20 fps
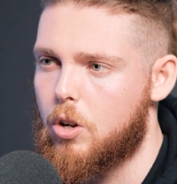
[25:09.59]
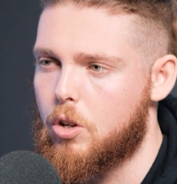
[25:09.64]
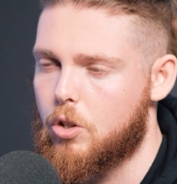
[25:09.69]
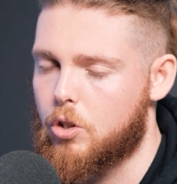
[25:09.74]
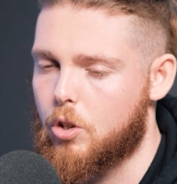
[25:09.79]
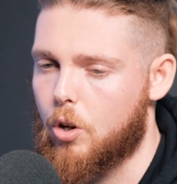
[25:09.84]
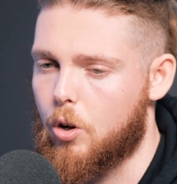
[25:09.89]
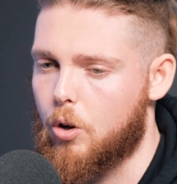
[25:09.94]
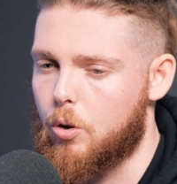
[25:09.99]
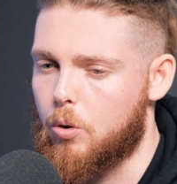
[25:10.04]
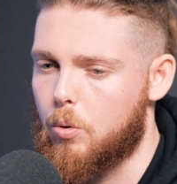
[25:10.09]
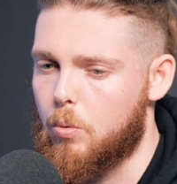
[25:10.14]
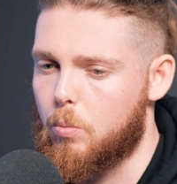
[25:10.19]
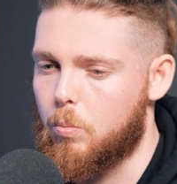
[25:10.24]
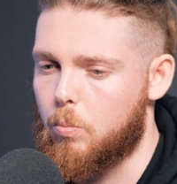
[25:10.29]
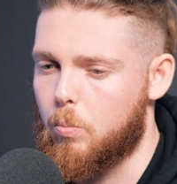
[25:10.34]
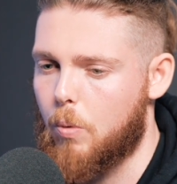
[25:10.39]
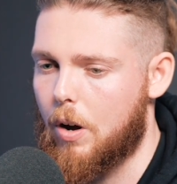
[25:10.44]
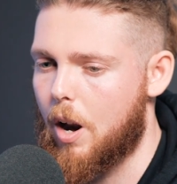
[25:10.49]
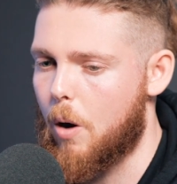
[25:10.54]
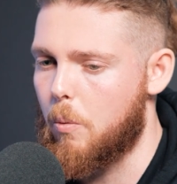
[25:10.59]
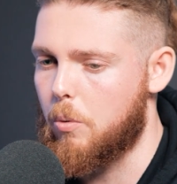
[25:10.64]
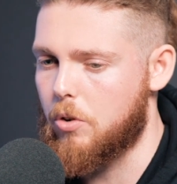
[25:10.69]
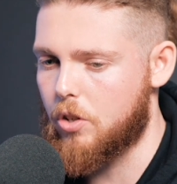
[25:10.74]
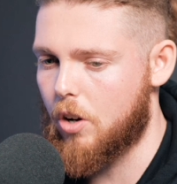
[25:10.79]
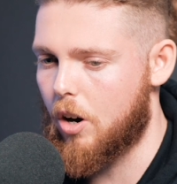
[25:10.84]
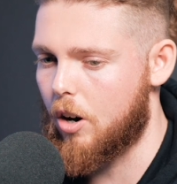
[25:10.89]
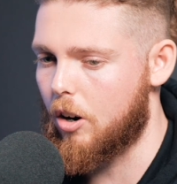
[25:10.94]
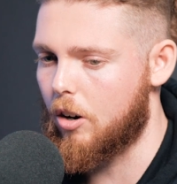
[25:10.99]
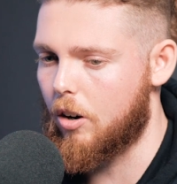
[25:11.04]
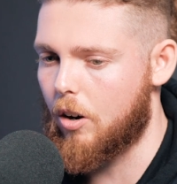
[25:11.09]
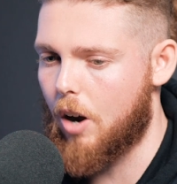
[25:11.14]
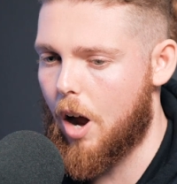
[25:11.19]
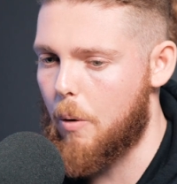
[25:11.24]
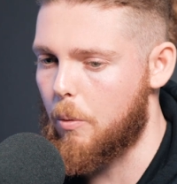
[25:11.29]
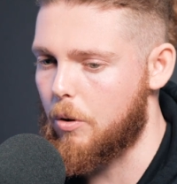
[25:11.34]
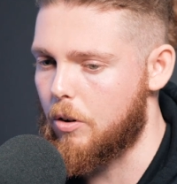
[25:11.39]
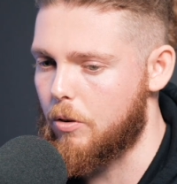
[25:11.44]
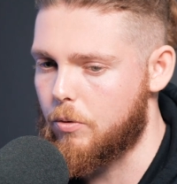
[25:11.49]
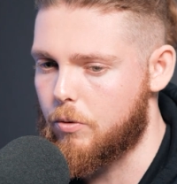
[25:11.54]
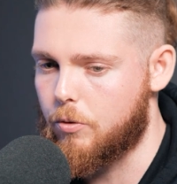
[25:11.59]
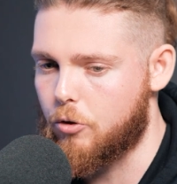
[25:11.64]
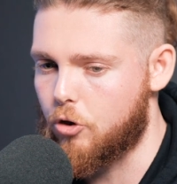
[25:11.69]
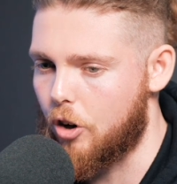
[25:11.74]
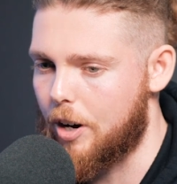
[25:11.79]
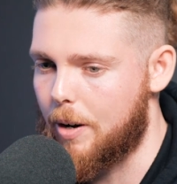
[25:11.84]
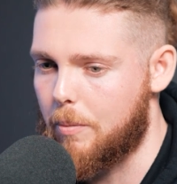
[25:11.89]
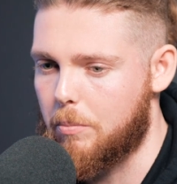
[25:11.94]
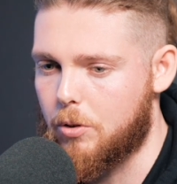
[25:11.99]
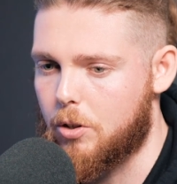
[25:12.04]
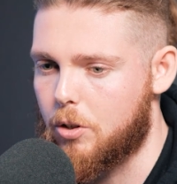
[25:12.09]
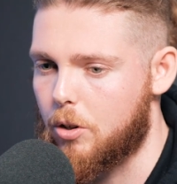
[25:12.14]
So when I was younger, I would have dreamed